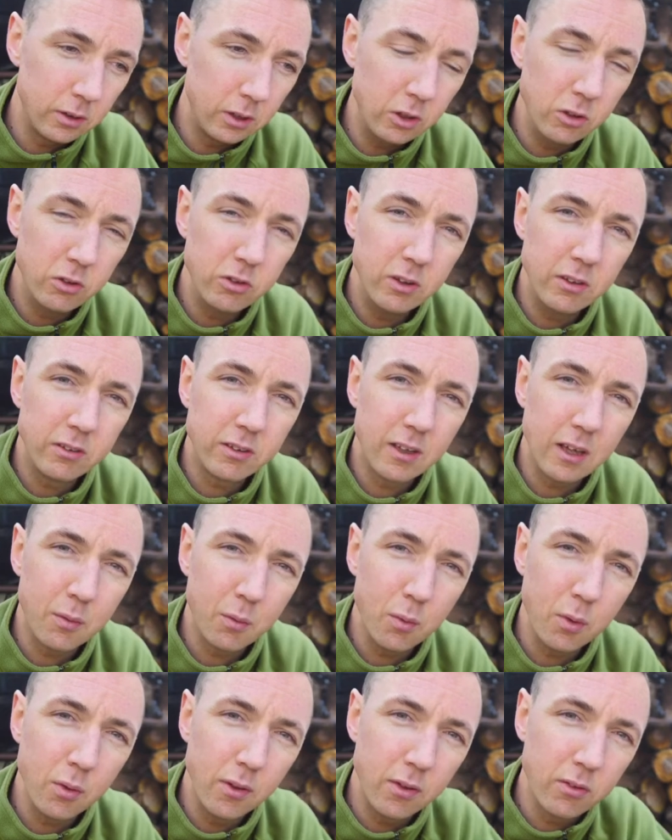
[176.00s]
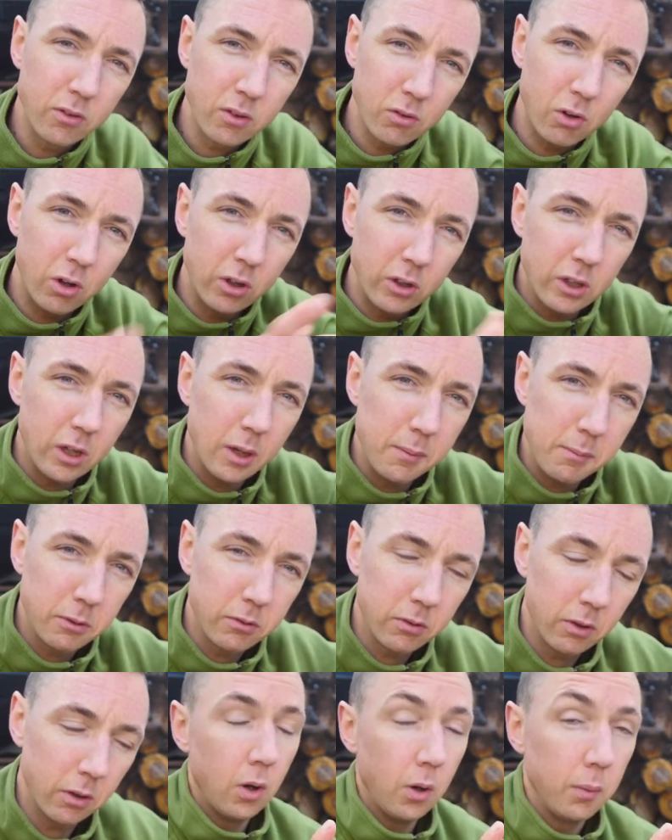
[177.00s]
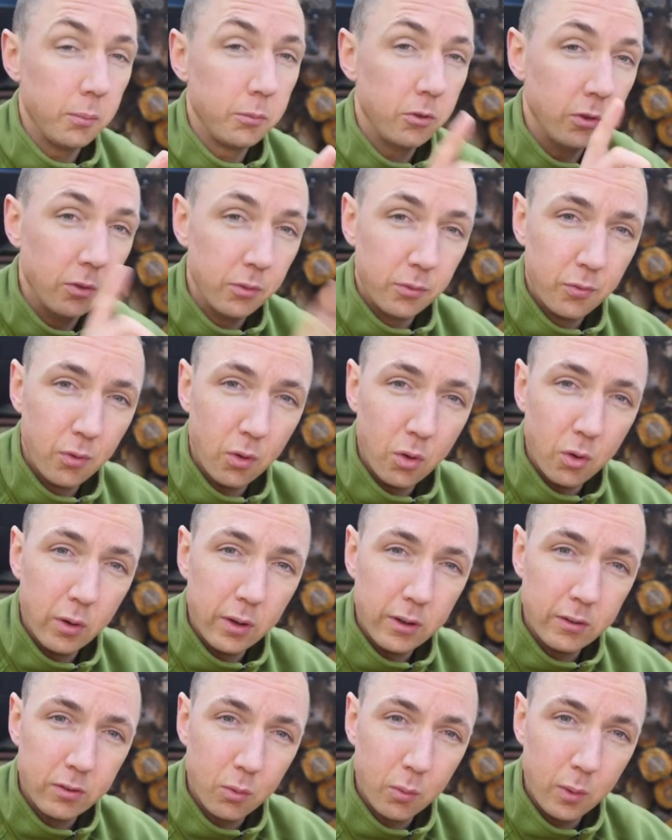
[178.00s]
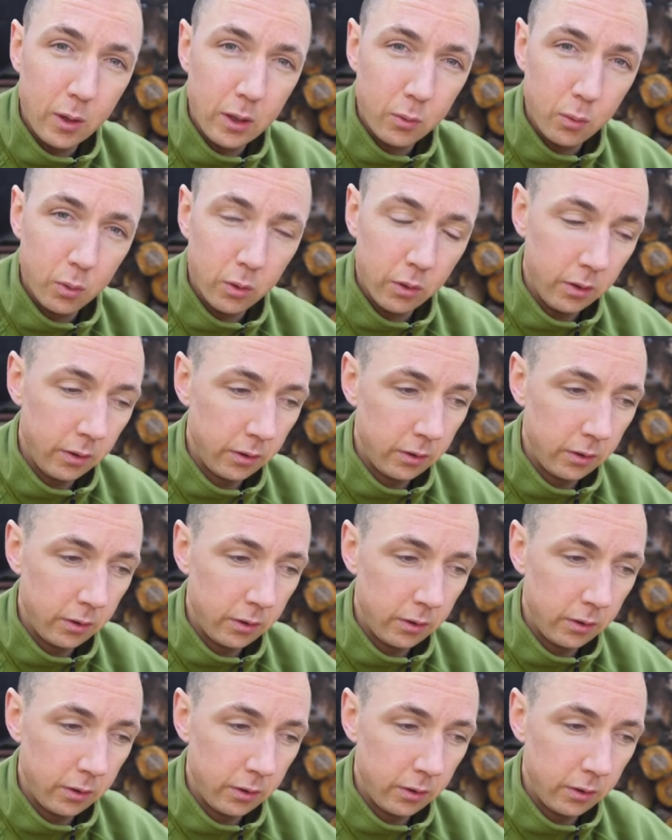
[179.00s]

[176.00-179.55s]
you just need to get one that's the right diameter. Option 4 is a weird one.